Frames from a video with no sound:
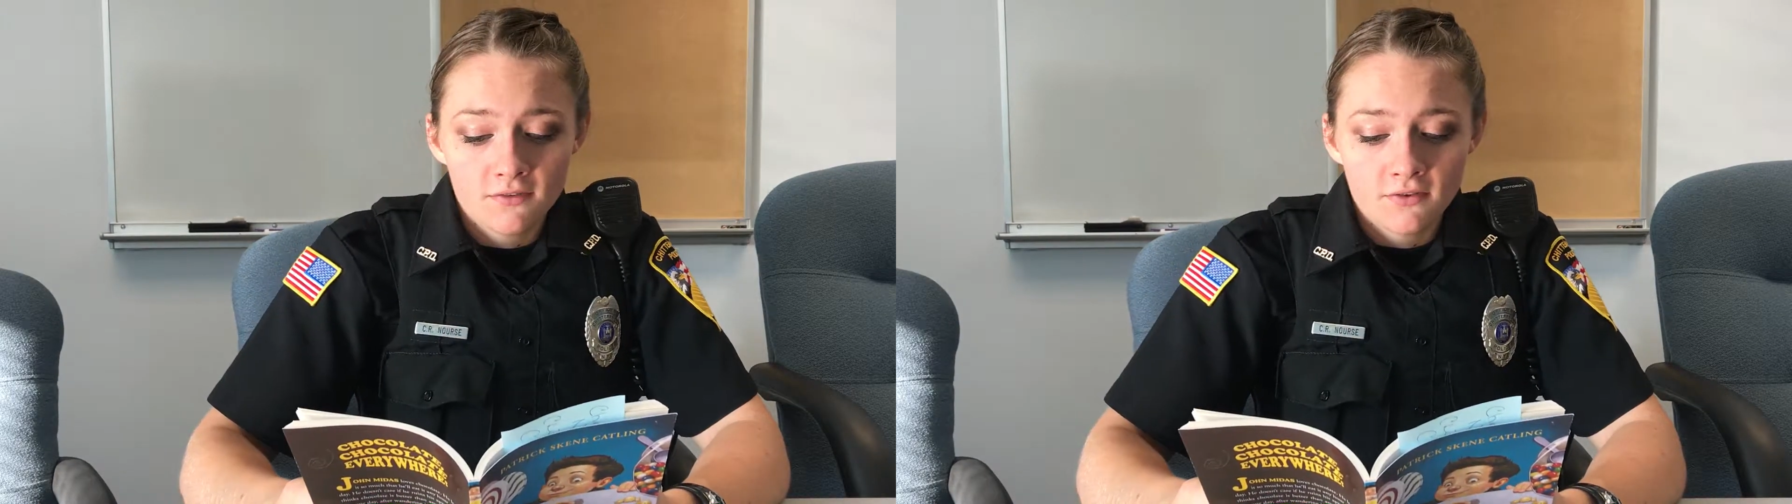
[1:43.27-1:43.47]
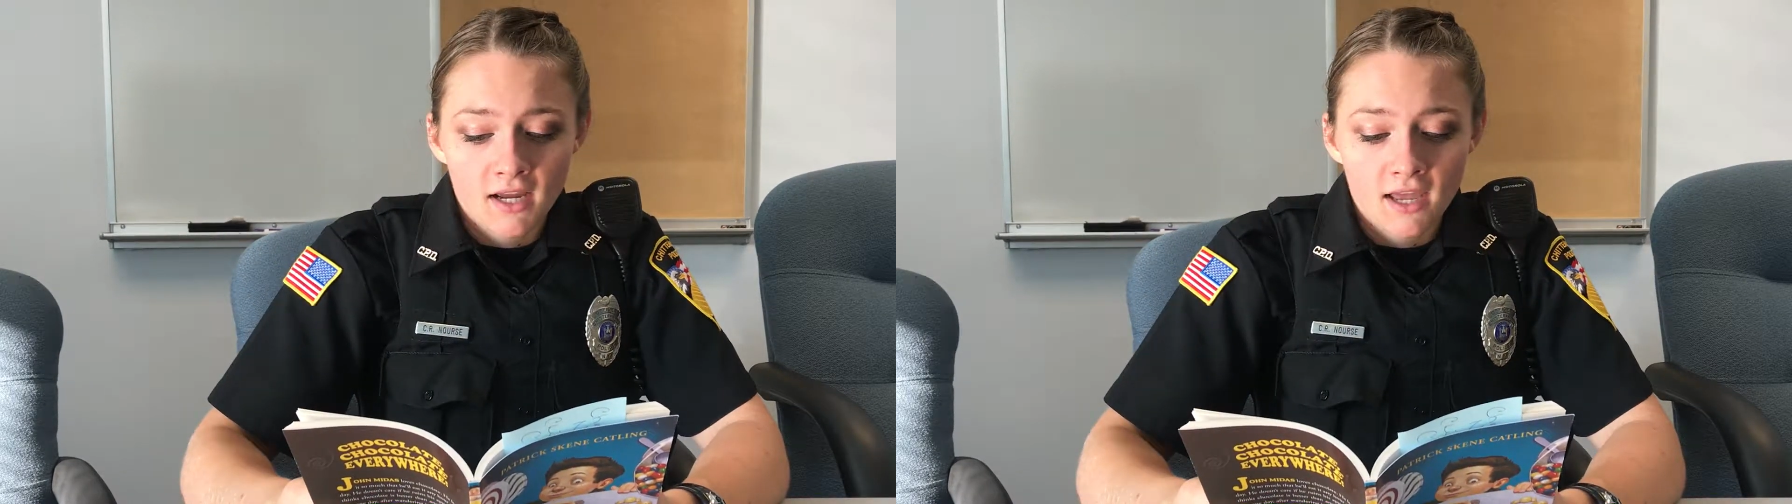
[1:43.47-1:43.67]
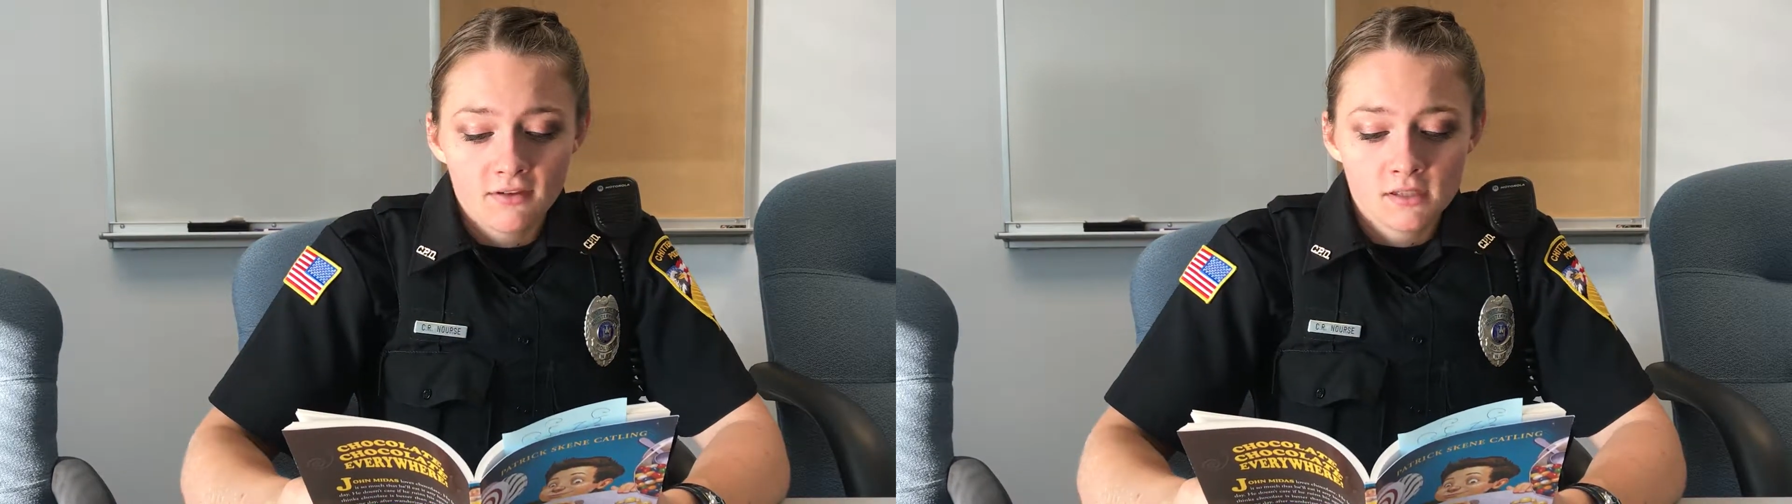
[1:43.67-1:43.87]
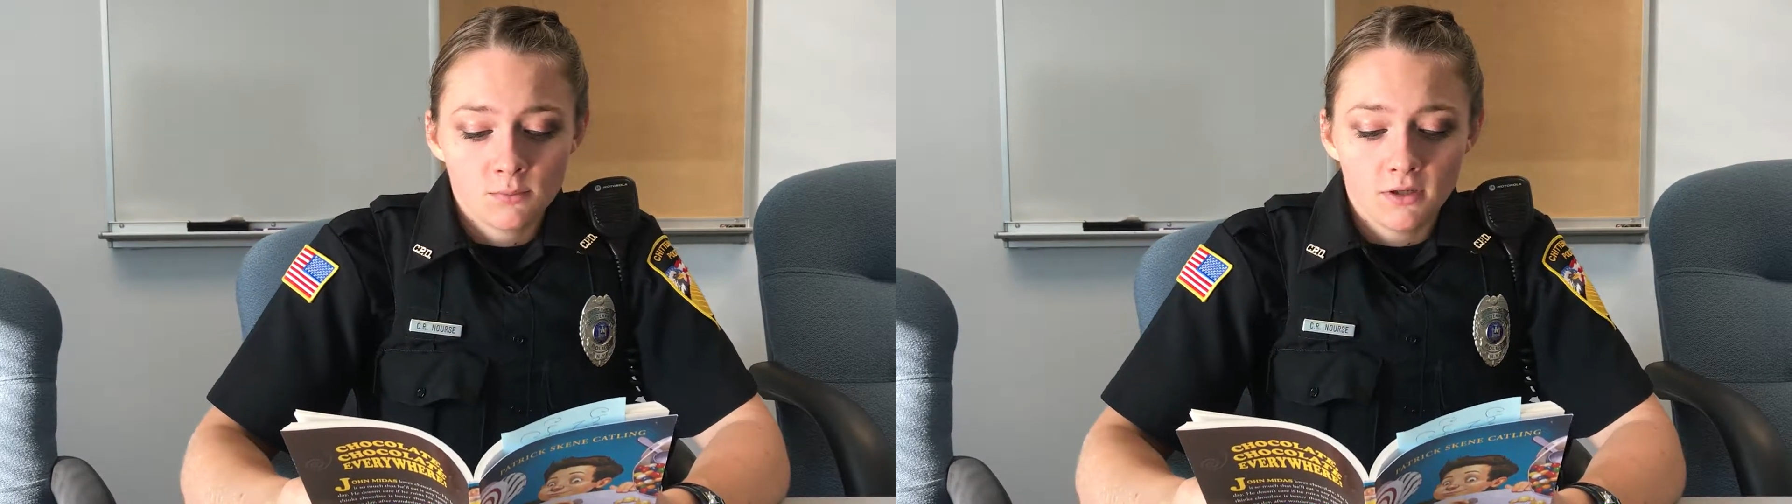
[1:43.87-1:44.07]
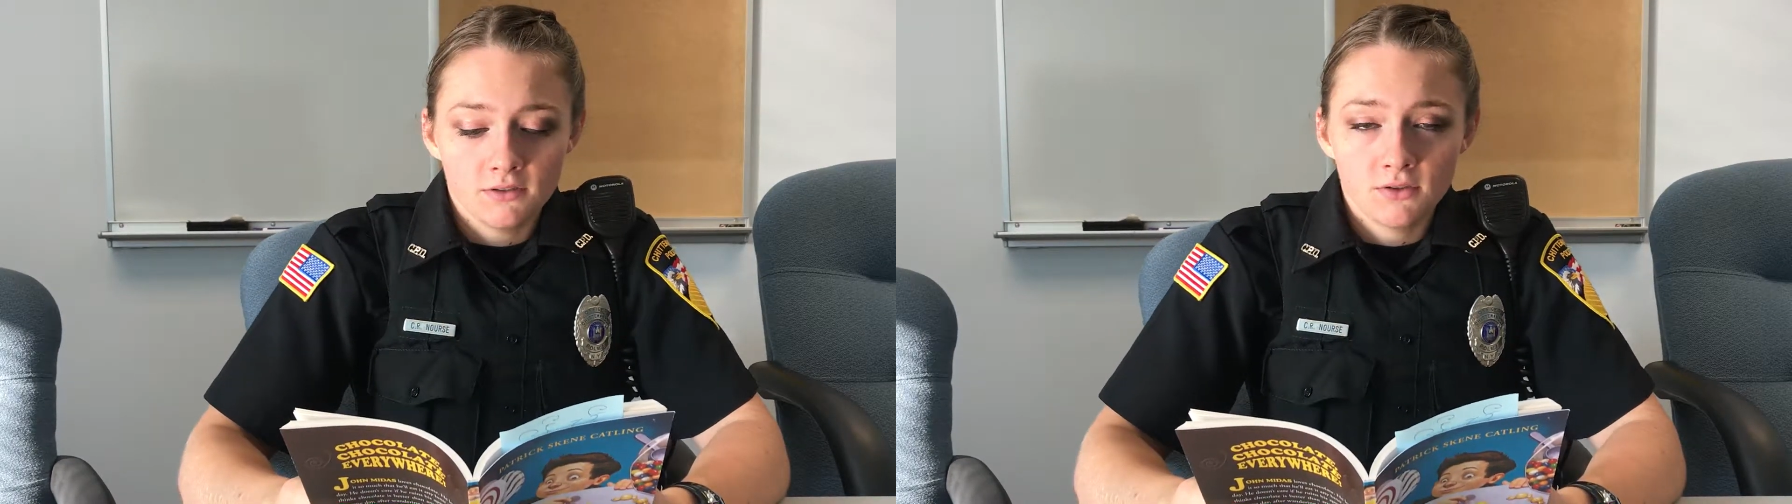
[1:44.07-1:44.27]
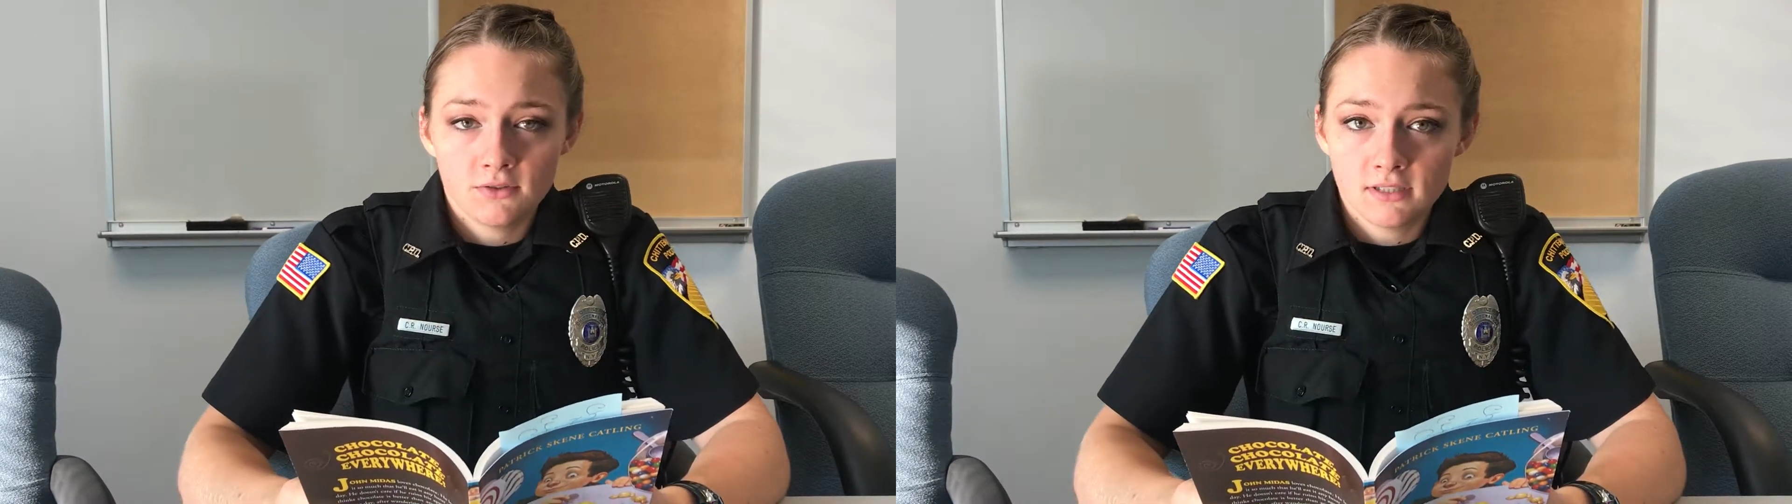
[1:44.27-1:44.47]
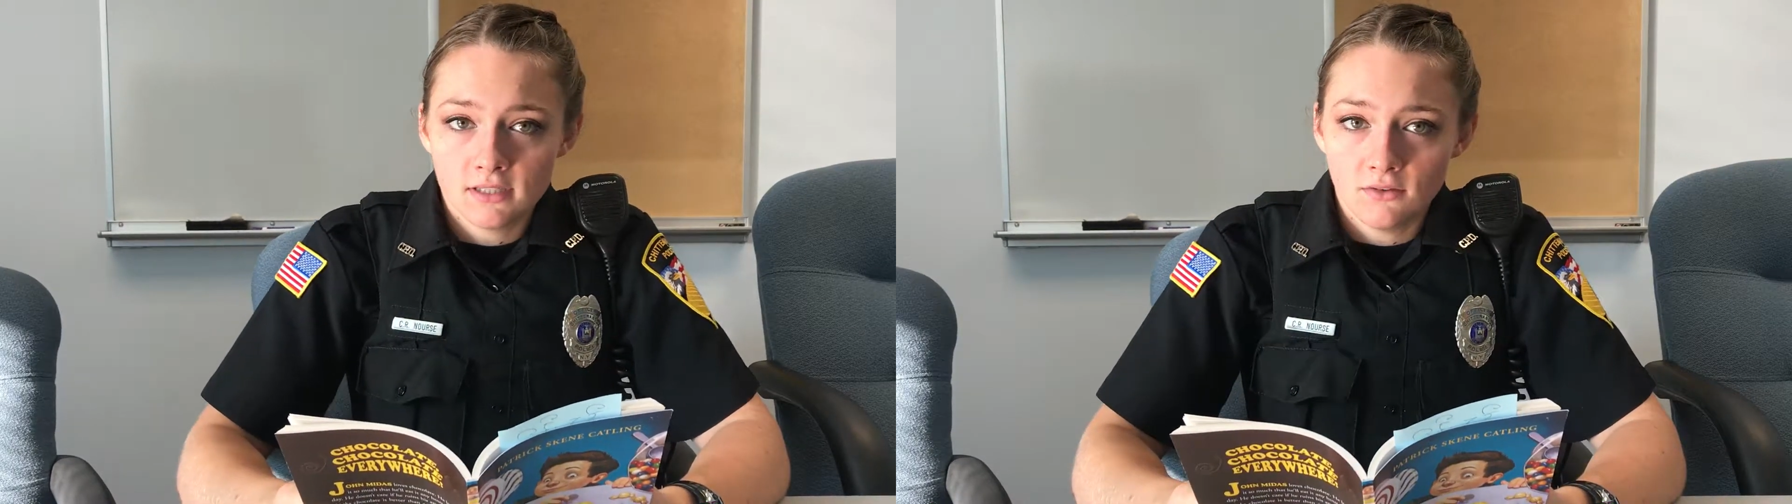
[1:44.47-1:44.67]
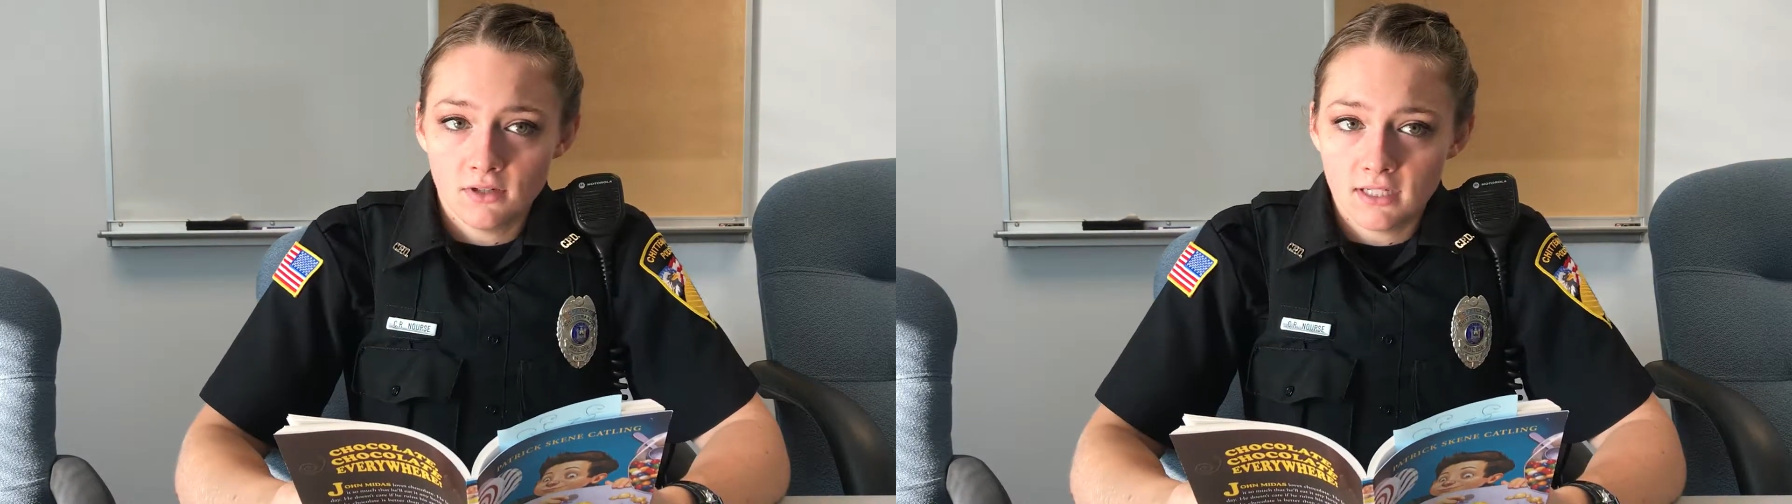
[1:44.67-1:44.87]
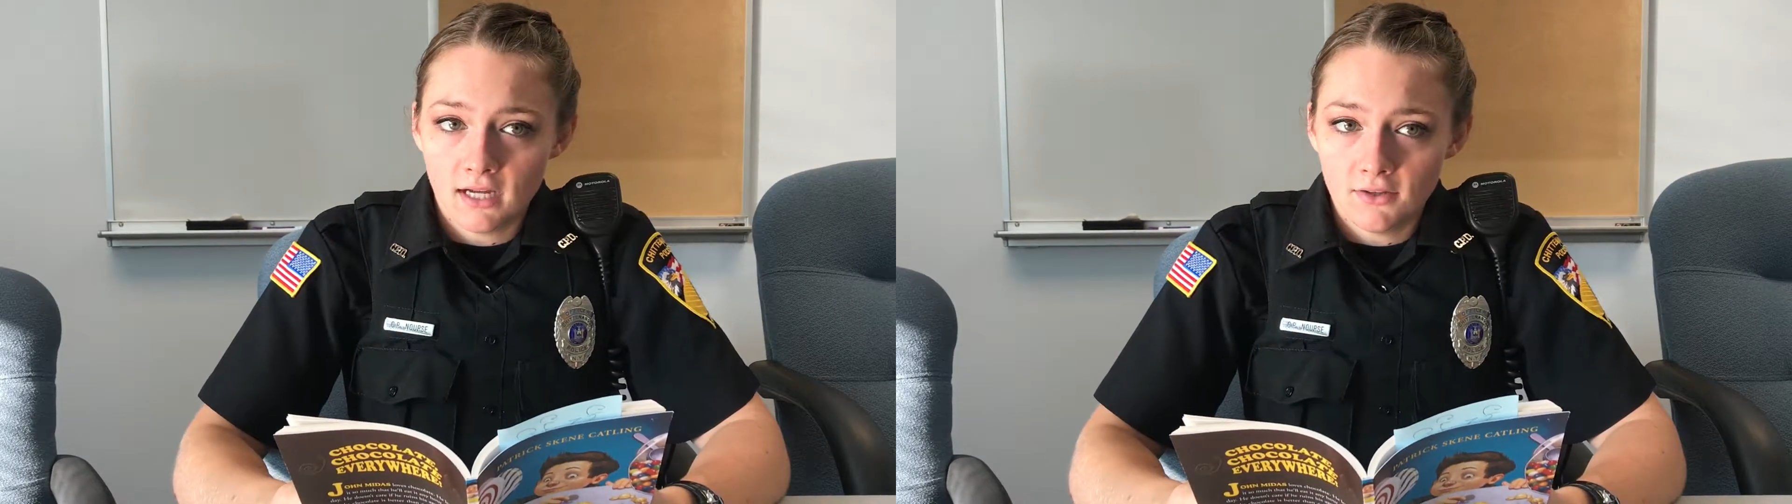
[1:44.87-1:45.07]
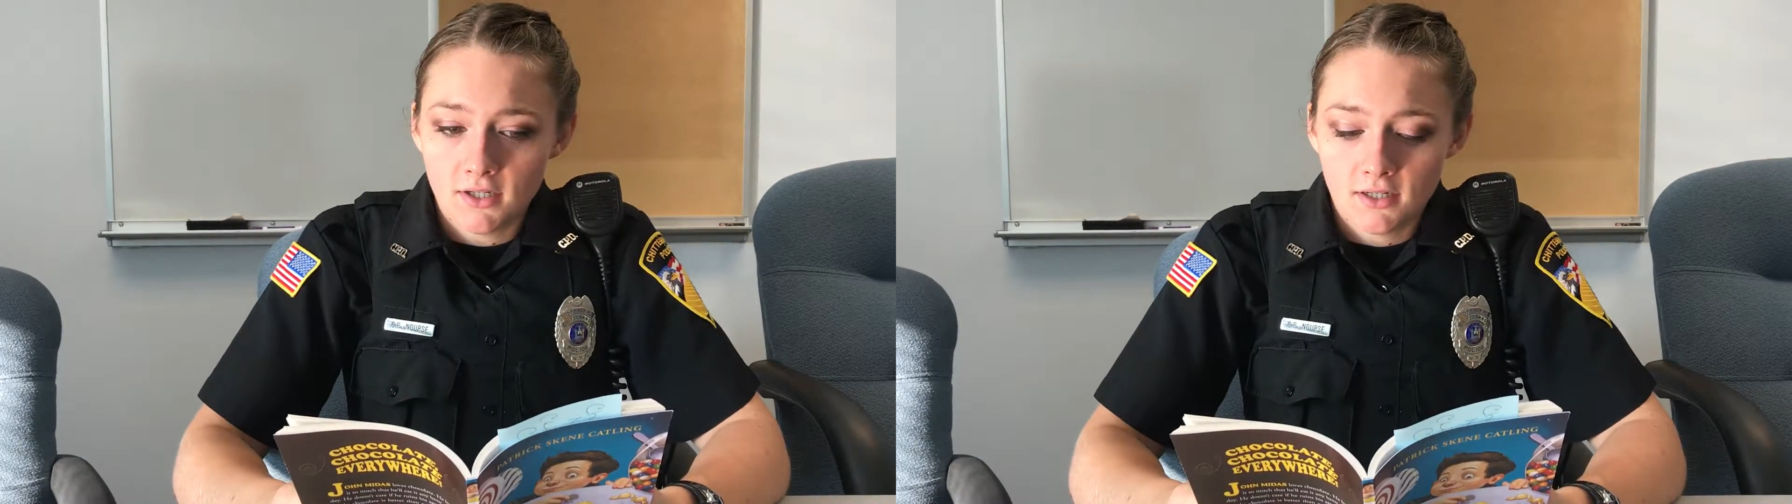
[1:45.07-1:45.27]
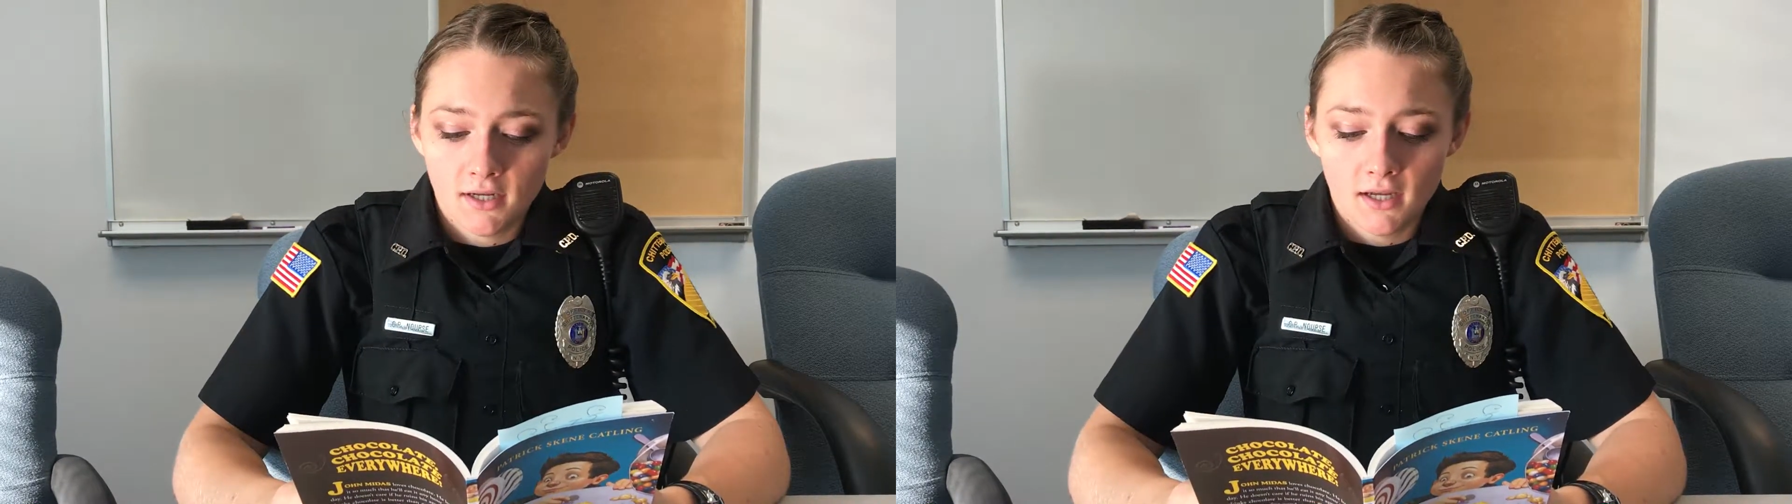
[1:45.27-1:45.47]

for having spoiled Susan's silver dollar,